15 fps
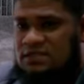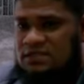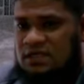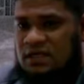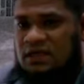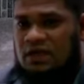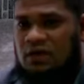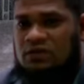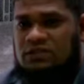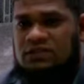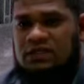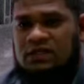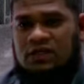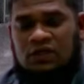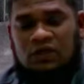just a
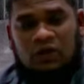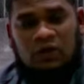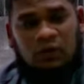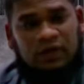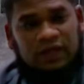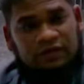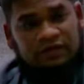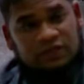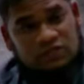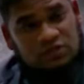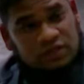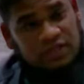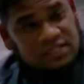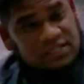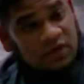note, wherever
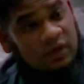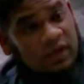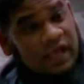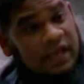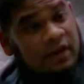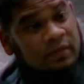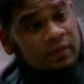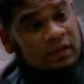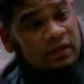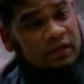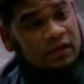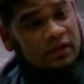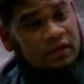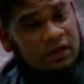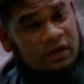you see there is no
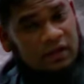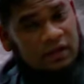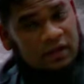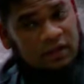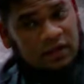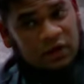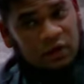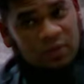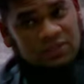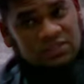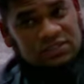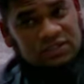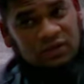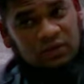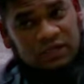Arabic, then you
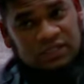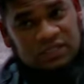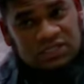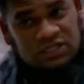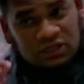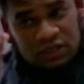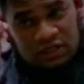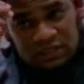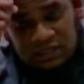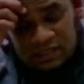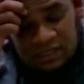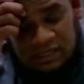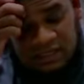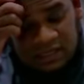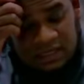must know it is not
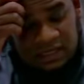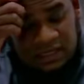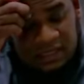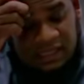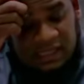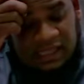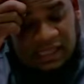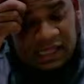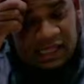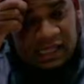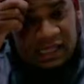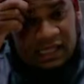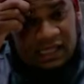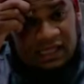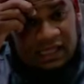
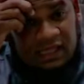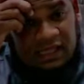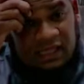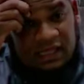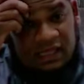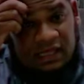the